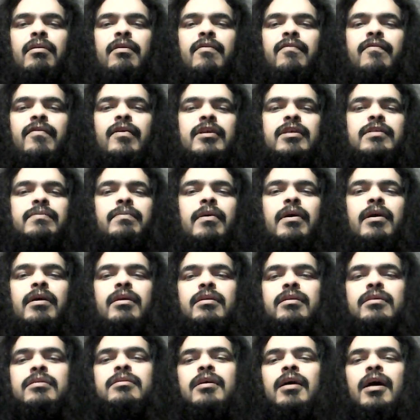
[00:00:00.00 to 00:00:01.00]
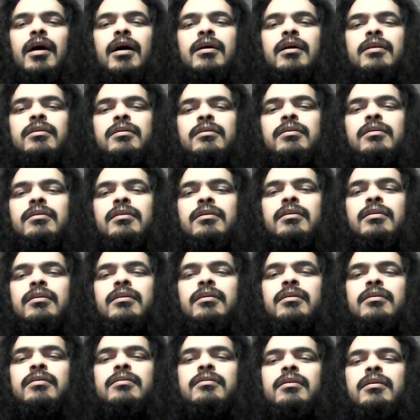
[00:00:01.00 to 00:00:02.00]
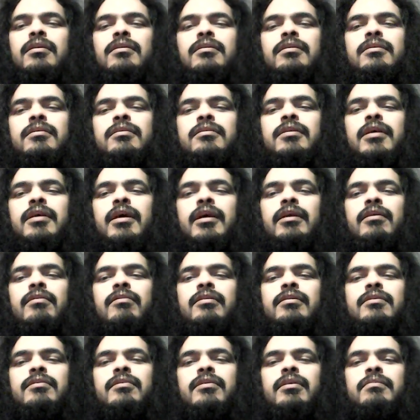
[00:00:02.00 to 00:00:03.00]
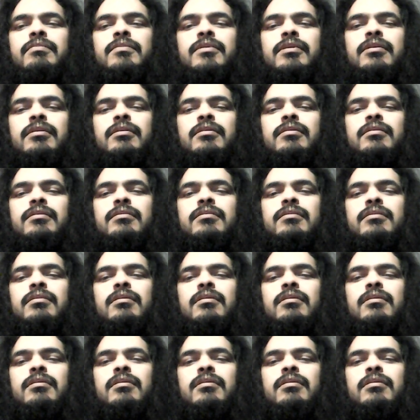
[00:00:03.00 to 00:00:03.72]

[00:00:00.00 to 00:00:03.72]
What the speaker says: First part is God's goodness in sacred scriptures,